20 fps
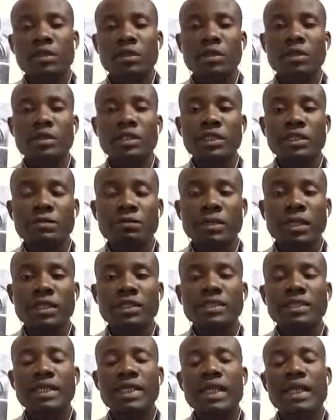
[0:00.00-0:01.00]
although these
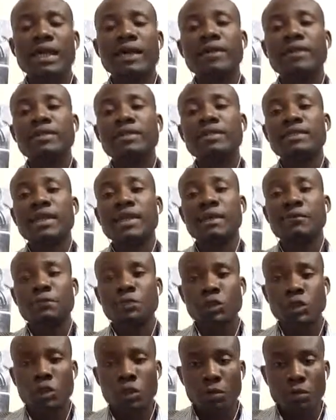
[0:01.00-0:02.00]
parts also have
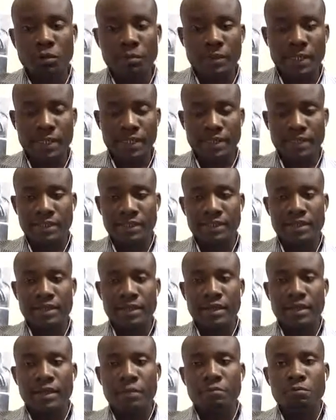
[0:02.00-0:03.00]
sub-parts.
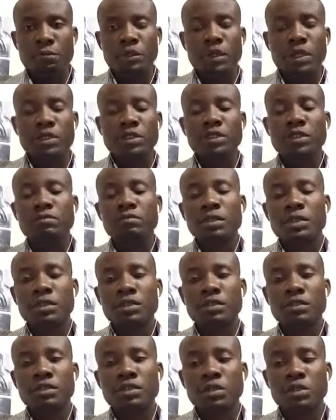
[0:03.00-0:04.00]
But I just
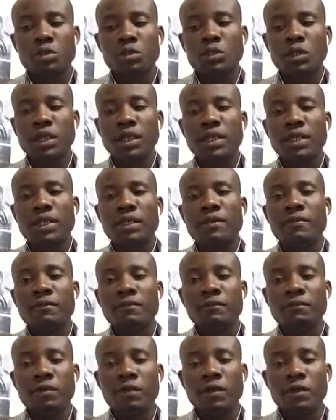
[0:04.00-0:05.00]
mentioned the three
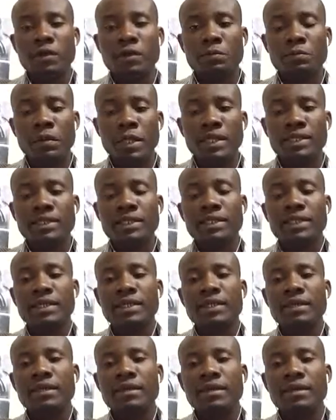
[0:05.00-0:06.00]
basic
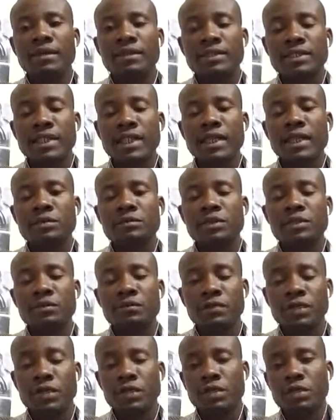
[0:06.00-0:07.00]
types
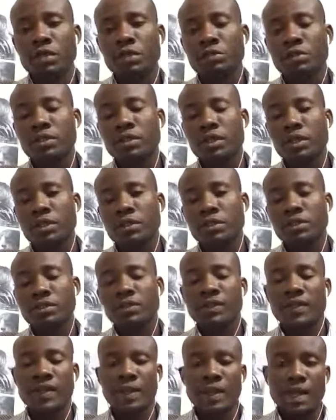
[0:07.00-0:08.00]
of digital
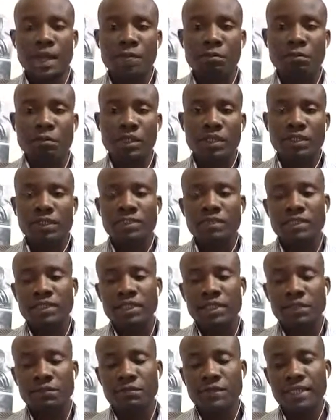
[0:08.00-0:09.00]
modulation. Amplitude
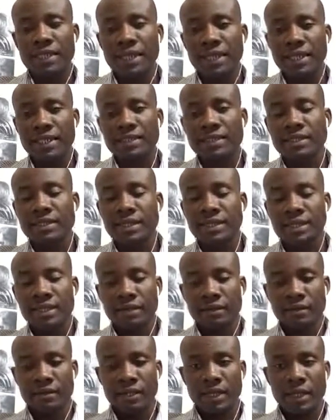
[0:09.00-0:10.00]
shifts keying,
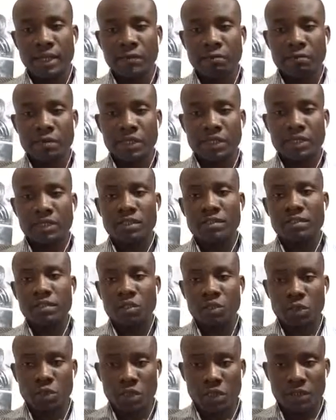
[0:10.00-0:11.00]
amplitude
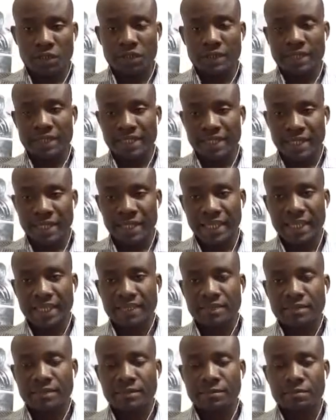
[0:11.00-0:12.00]
shifts
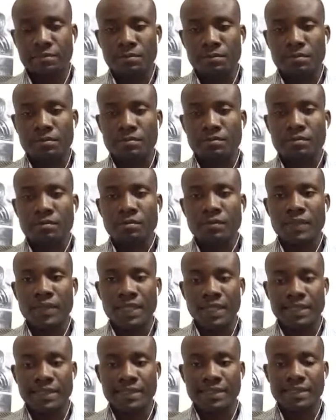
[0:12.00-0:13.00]
keying.
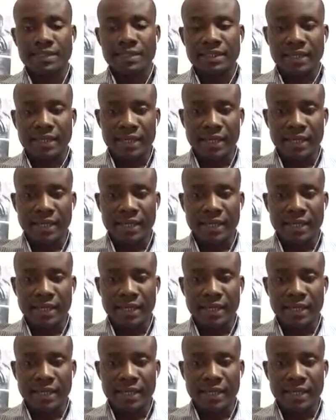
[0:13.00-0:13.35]
That is